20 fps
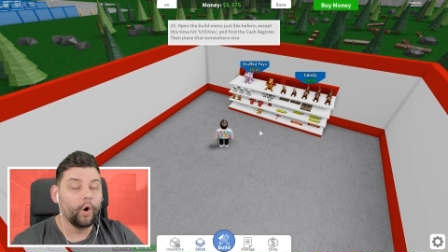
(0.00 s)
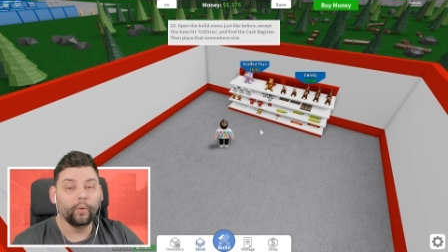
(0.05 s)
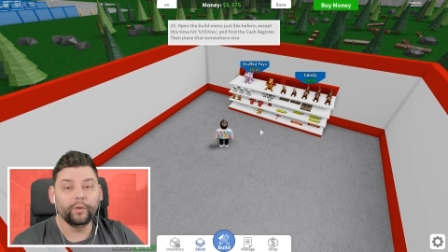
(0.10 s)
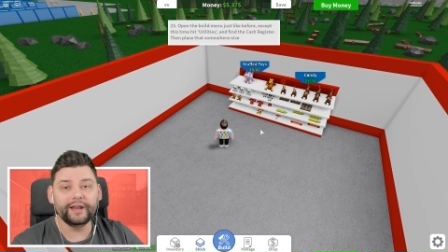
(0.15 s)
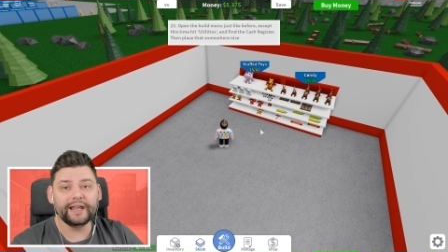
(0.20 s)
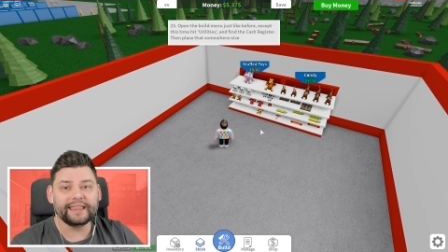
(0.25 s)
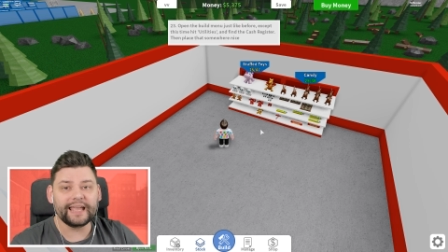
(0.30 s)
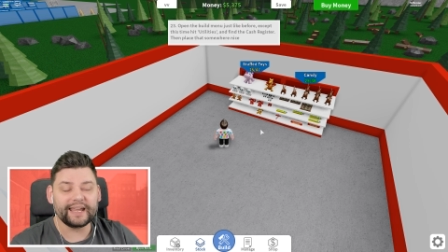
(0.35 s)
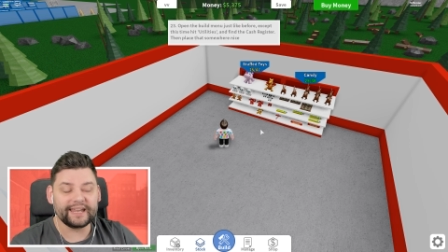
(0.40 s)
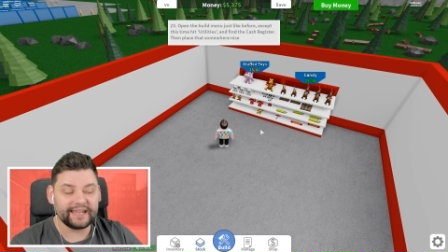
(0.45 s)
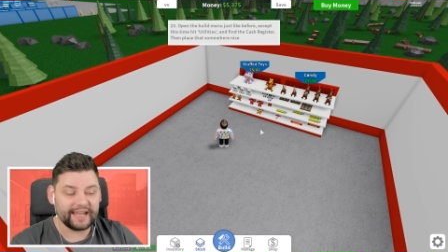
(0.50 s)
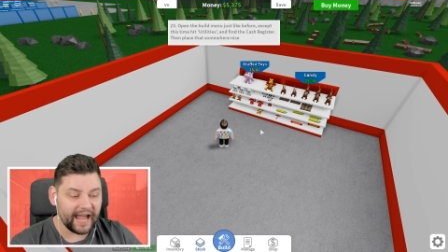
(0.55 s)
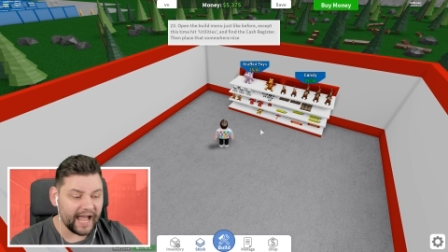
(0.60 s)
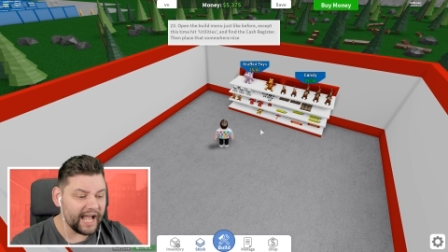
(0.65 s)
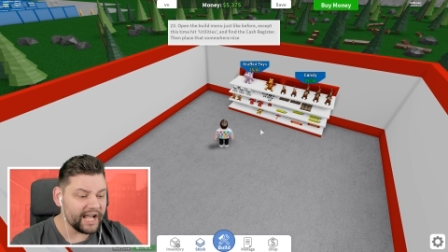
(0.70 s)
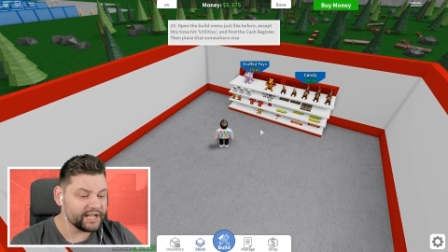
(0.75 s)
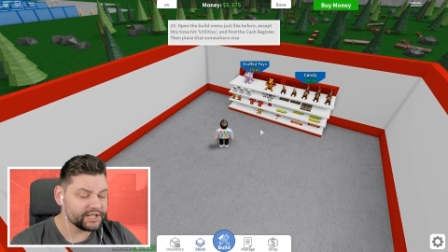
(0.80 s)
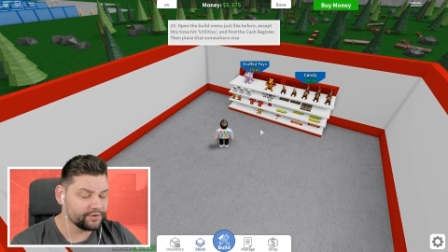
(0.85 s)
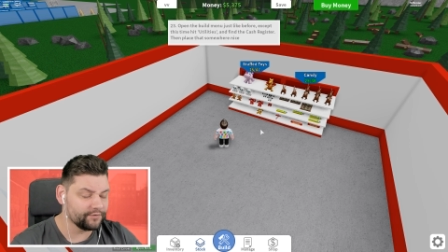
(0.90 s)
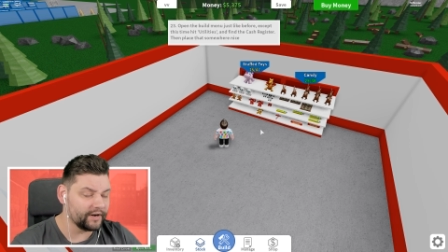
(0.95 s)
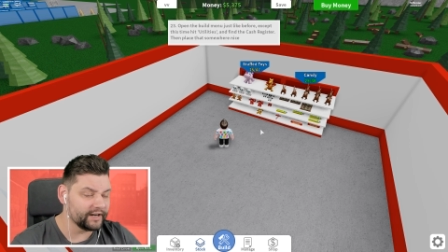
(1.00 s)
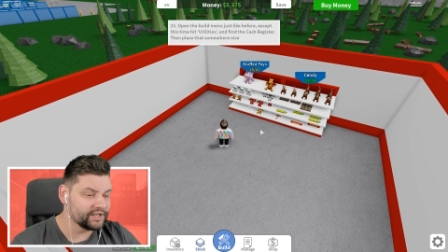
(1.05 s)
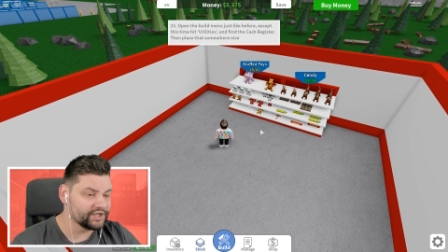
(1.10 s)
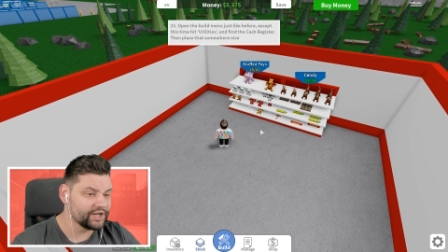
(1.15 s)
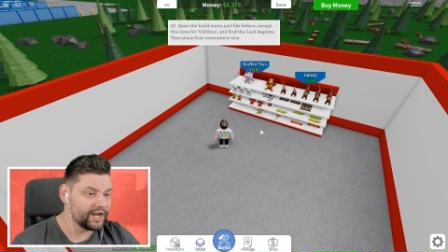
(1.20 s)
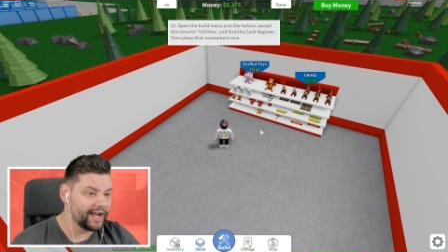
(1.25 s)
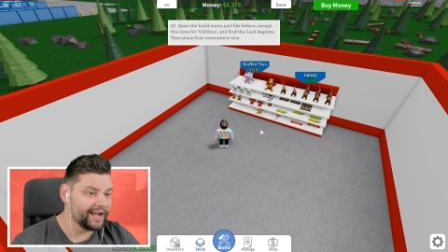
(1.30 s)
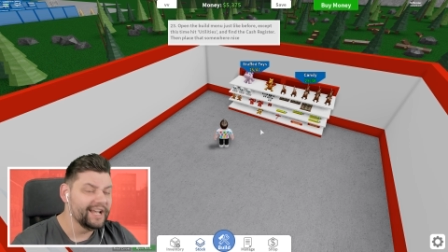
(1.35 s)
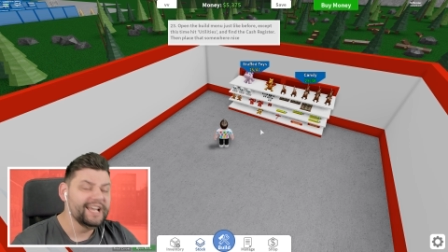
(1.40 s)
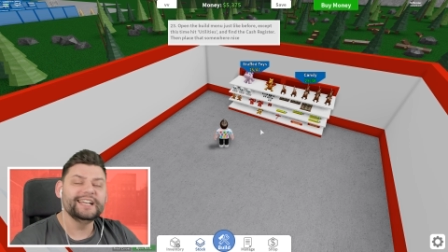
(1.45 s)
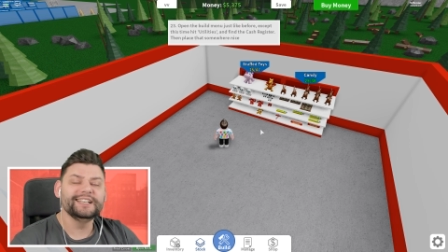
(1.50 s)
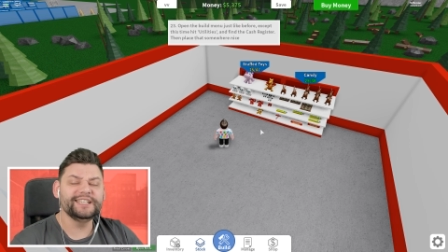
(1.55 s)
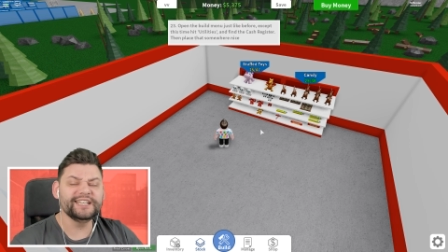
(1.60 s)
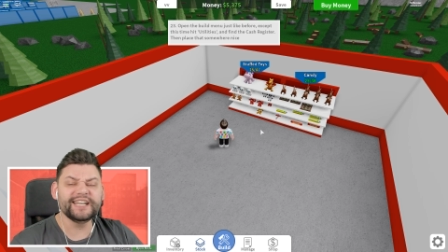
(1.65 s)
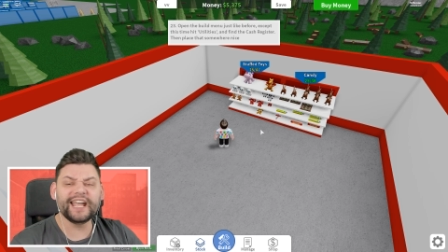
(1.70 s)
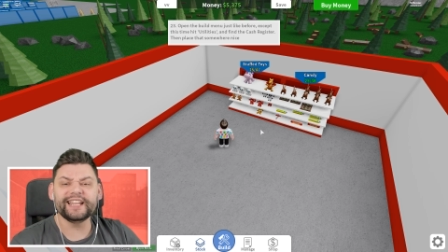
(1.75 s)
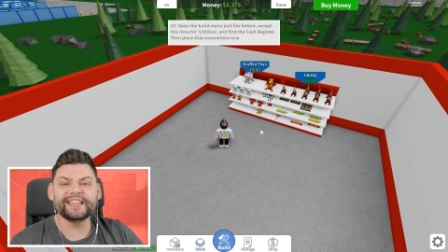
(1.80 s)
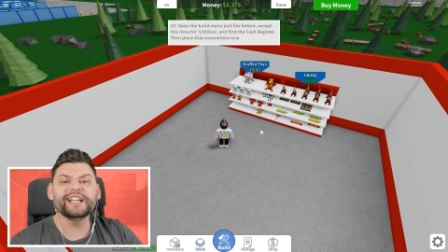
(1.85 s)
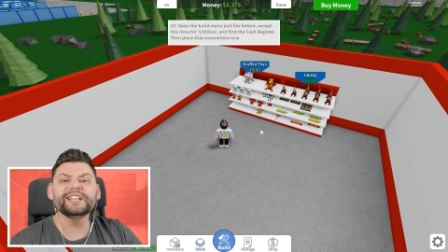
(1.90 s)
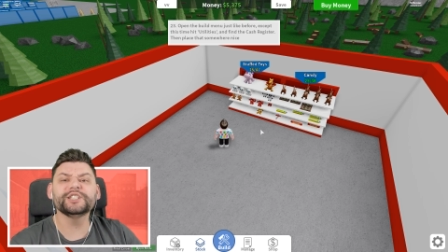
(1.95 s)
We need that cash register
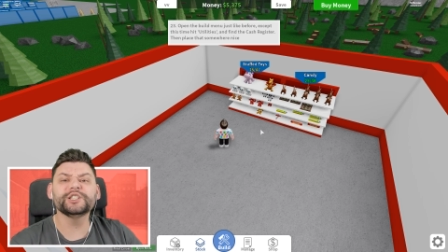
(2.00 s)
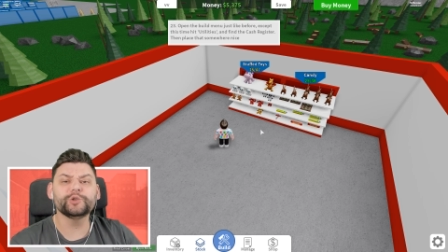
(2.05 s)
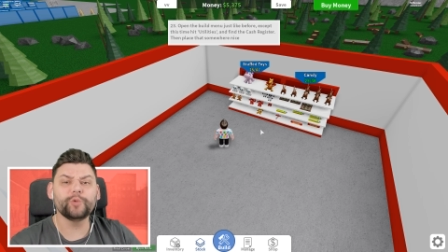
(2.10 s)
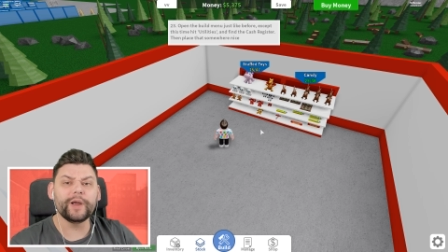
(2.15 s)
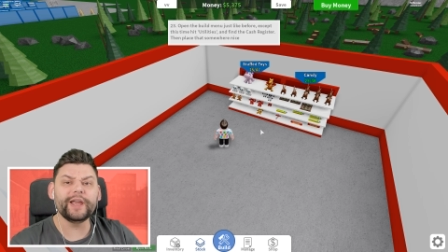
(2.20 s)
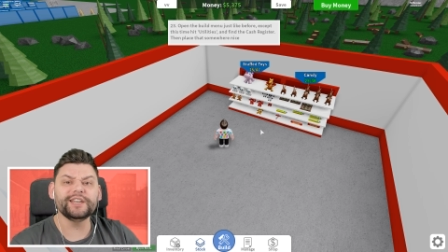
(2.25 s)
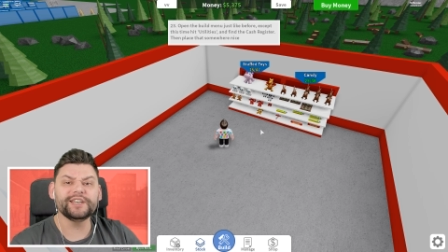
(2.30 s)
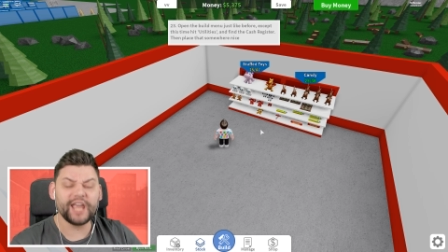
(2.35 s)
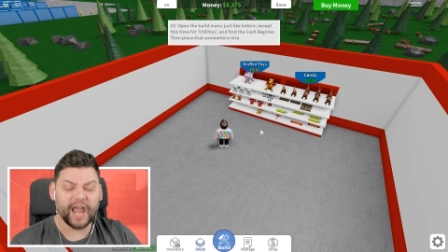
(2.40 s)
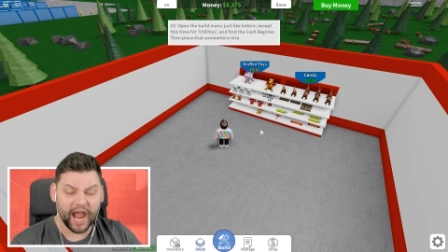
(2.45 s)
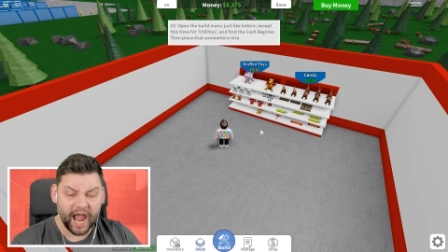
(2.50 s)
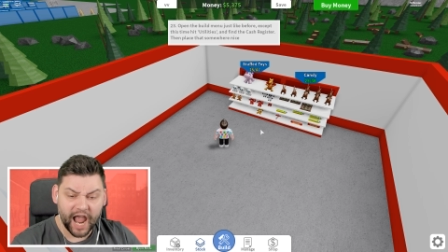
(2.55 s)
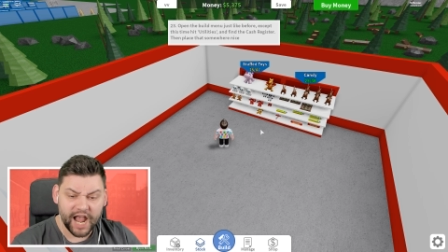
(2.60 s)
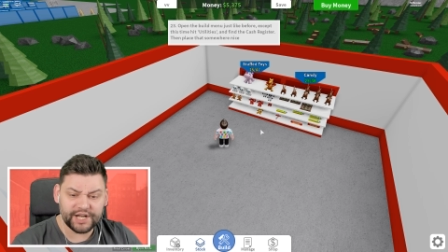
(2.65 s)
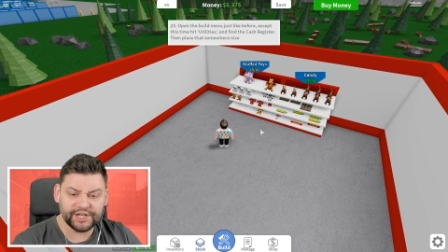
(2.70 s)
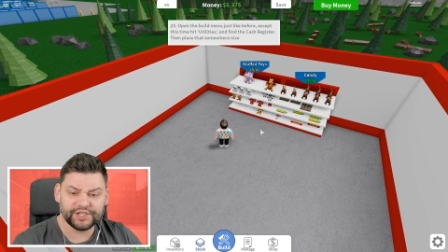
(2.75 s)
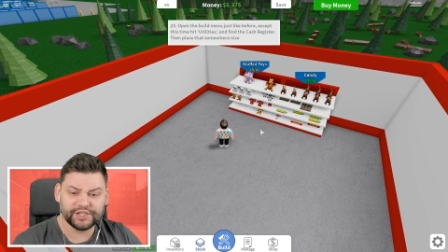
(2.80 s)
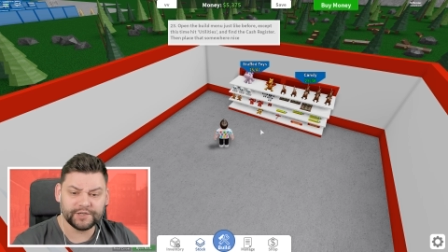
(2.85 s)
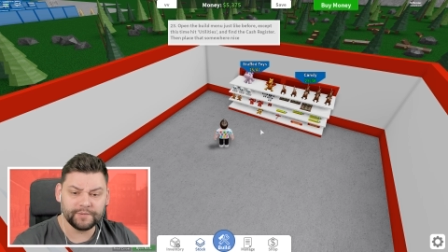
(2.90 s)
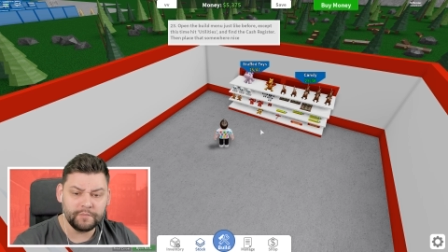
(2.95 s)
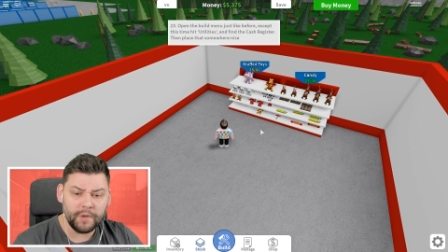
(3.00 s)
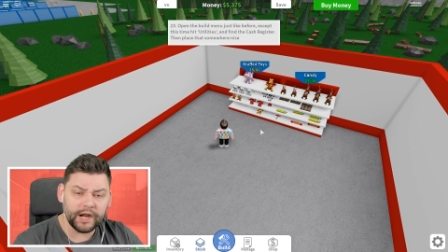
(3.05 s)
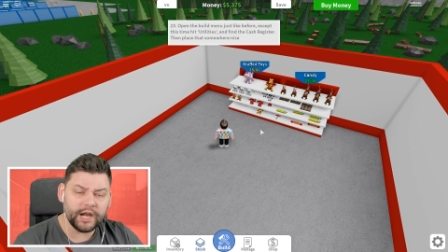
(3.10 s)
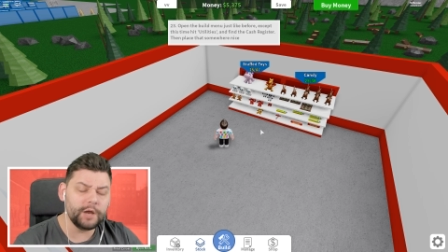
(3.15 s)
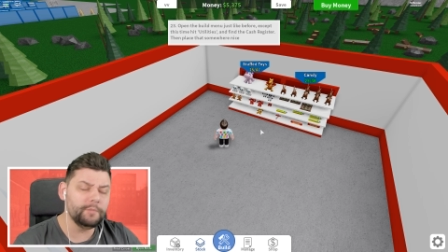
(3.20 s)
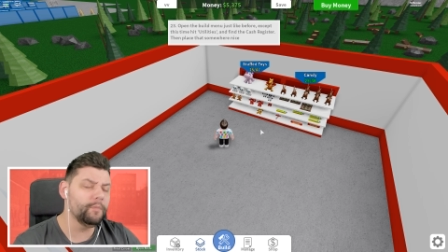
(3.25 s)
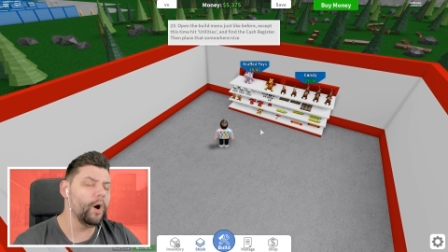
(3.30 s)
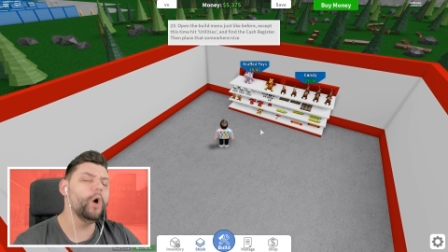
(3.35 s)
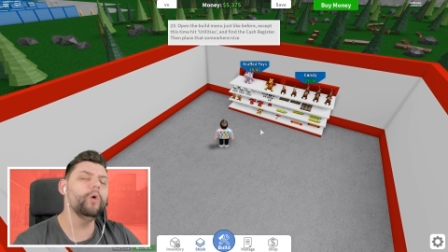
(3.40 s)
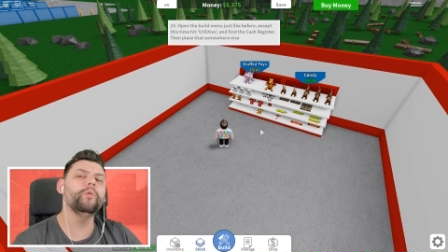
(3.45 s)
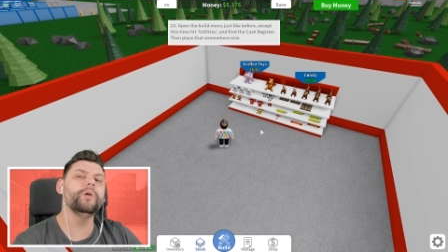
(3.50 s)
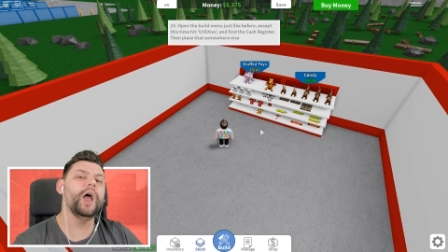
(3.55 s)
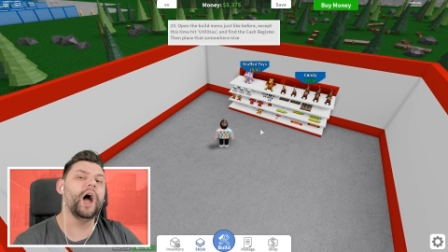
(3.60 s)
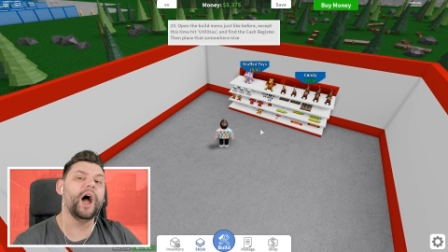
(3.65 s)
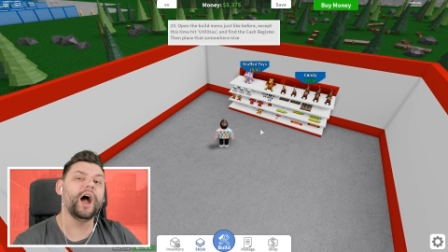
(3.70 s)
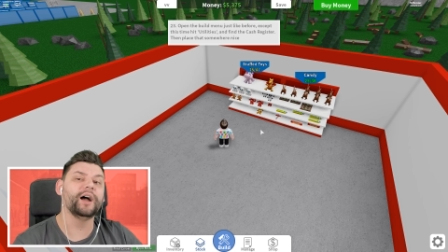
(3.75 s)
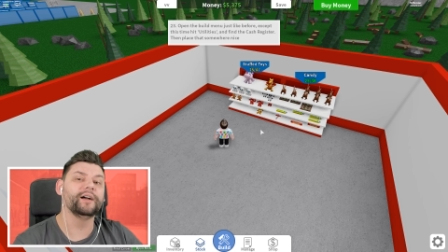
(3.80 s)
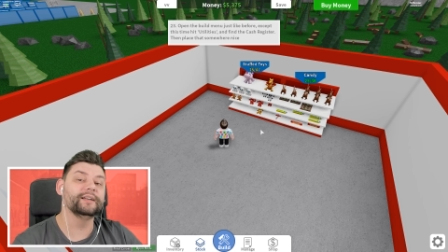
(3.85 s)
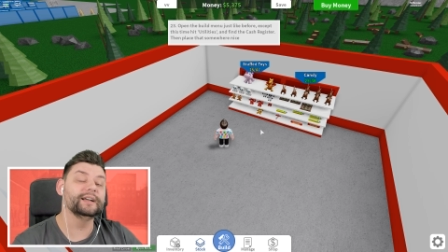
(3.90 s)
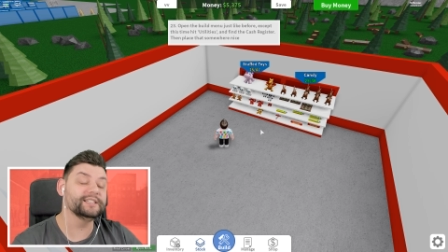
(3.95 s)
to get that sweet cash money
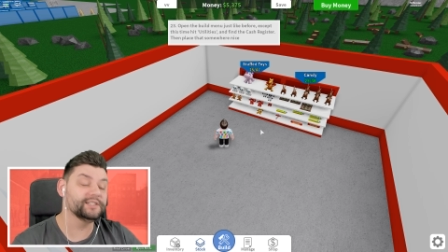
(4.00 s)
mola.